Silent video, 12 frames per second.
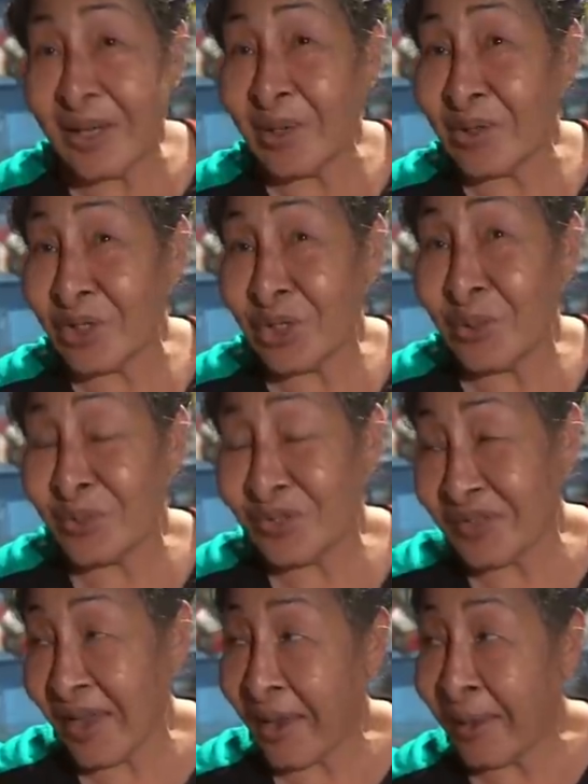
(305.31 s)
he, she would
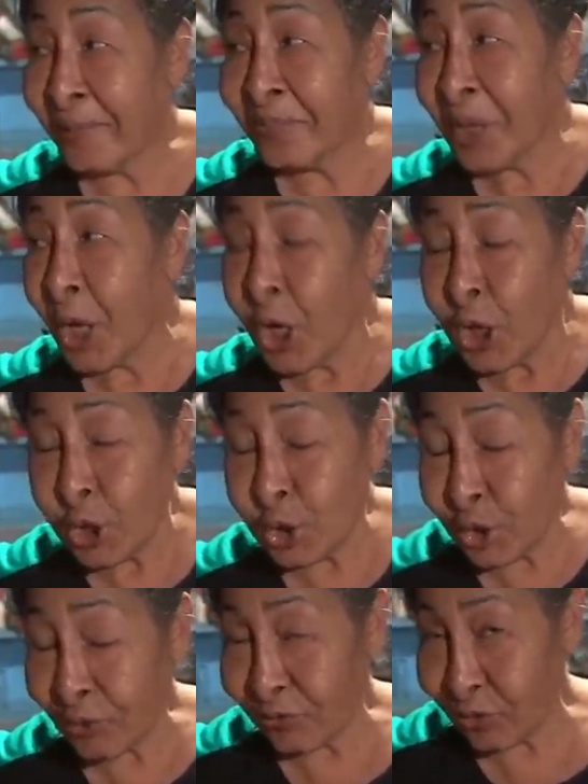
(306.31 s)
say, you
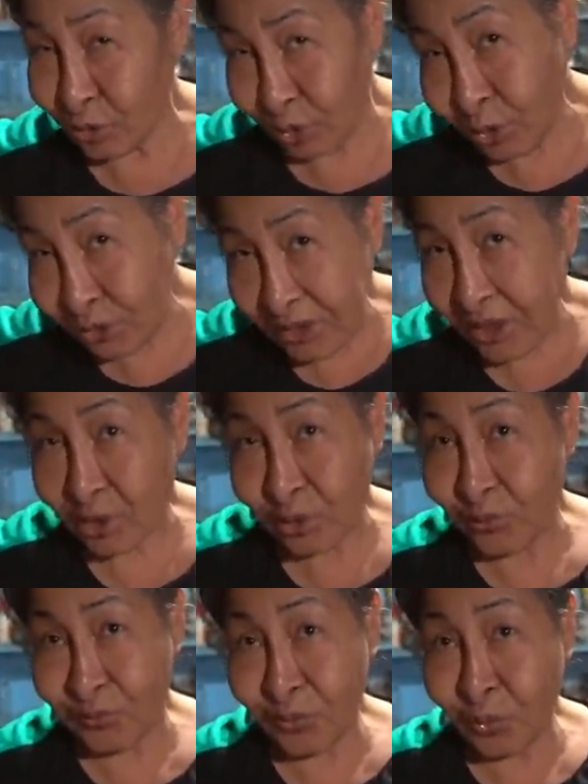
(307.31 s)
know, if you don't eat
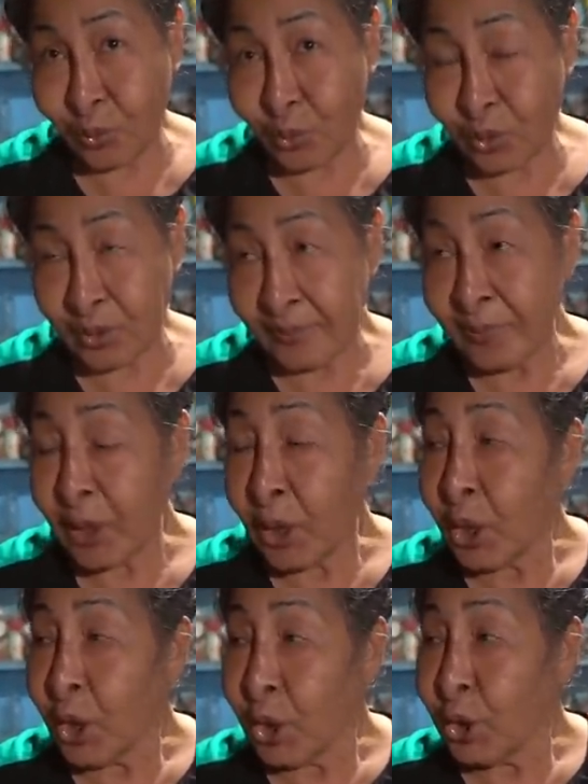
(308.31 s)
your food,
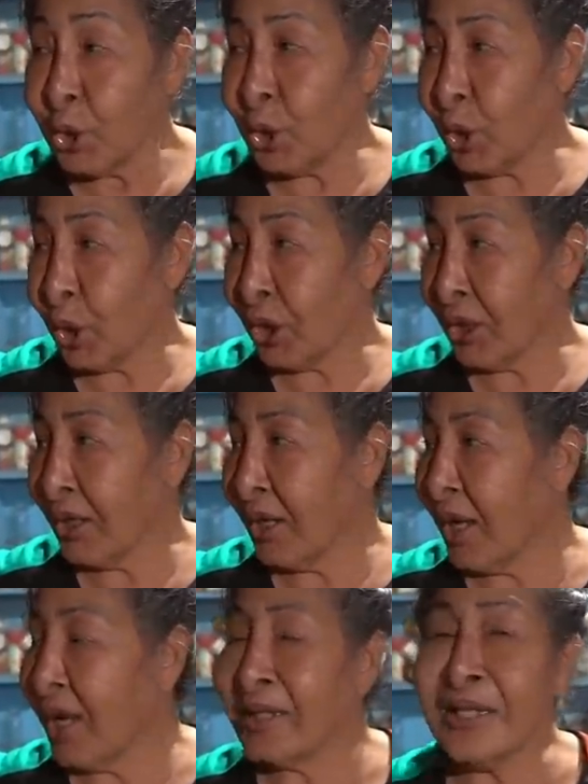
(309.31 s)
your
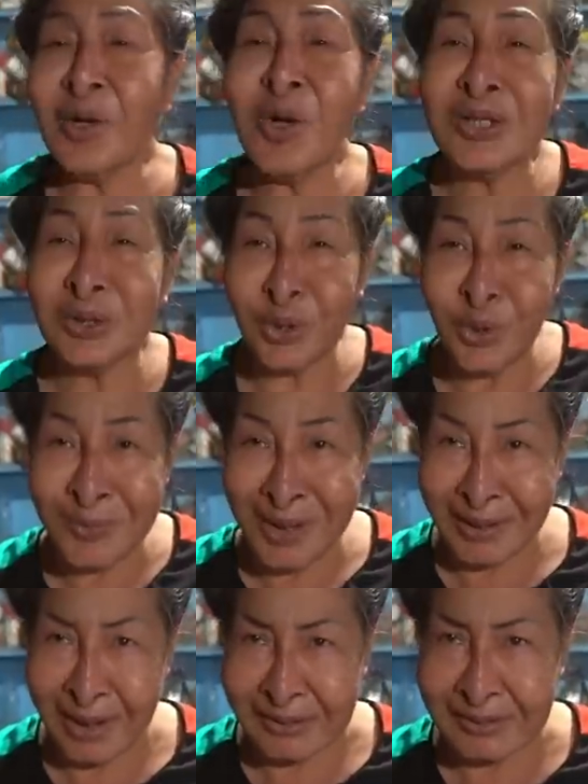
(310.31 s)
uh, they call it
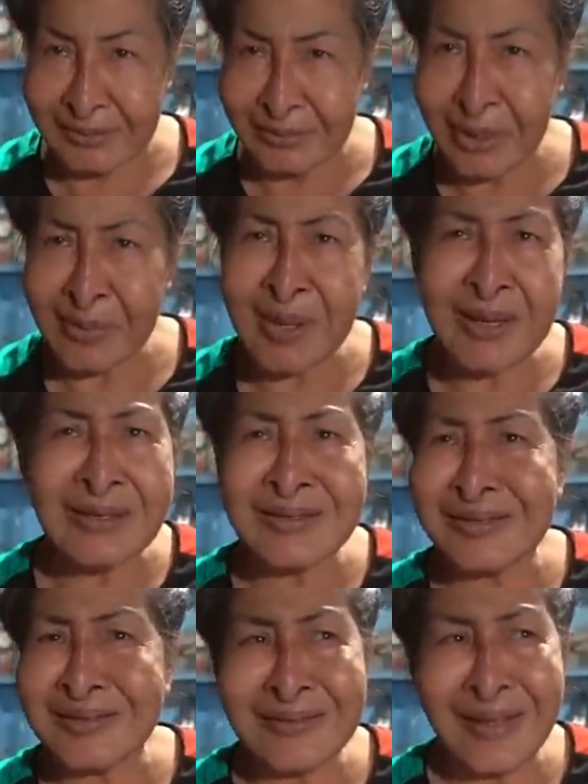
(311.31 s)
umagad maybe
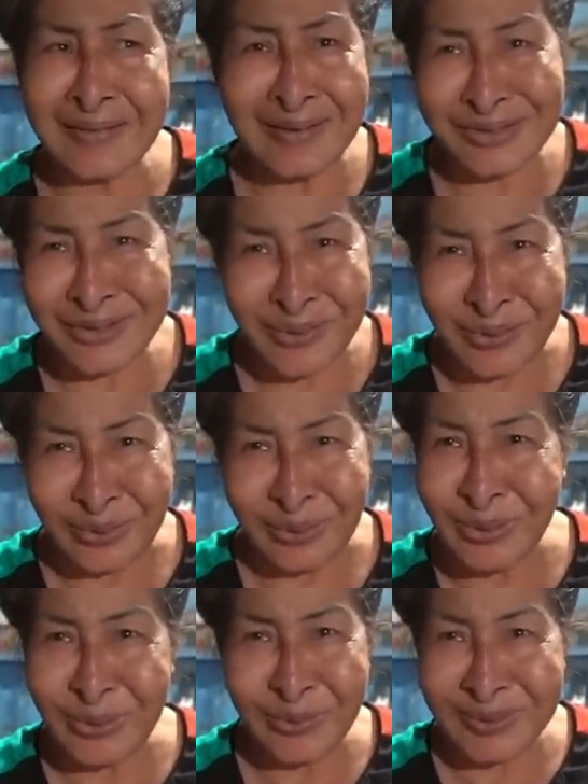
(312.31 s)
it's like a soul
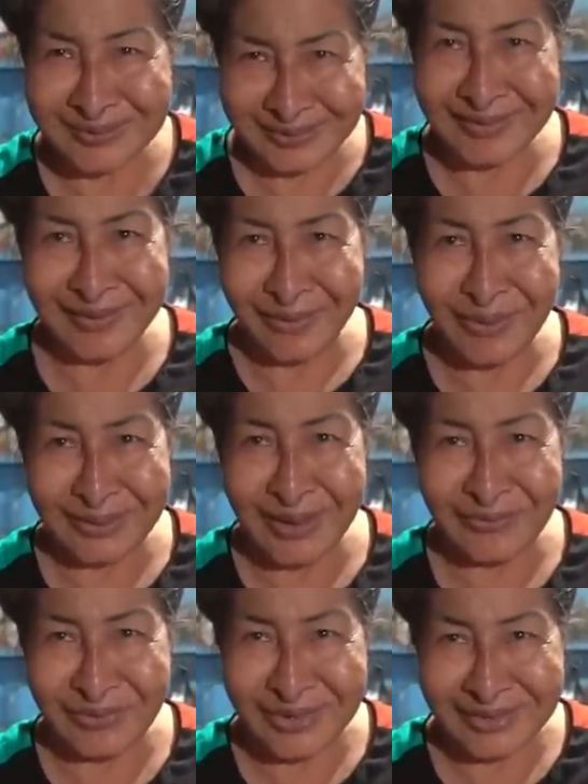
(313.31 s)
or what's
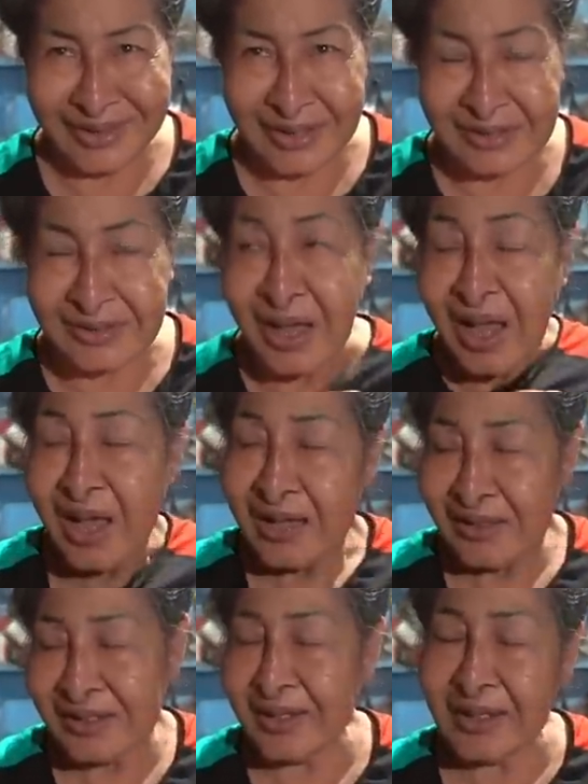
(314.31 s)
whatever it is
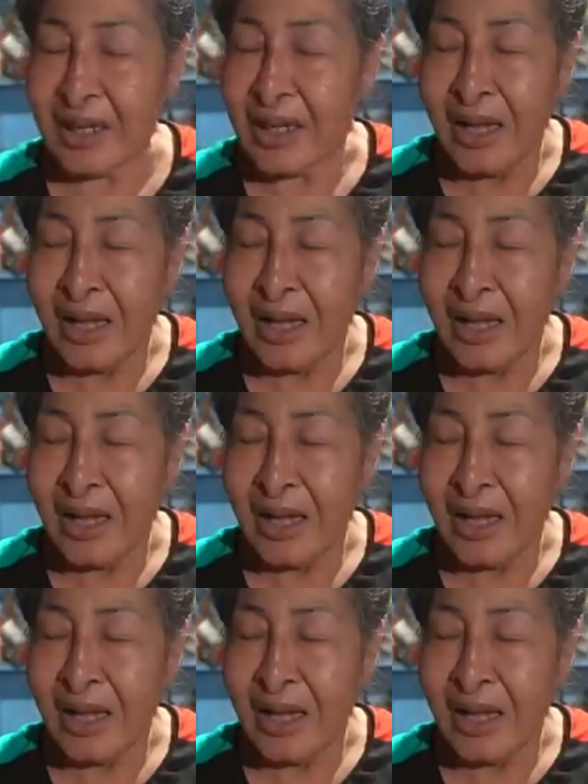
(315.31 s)
they said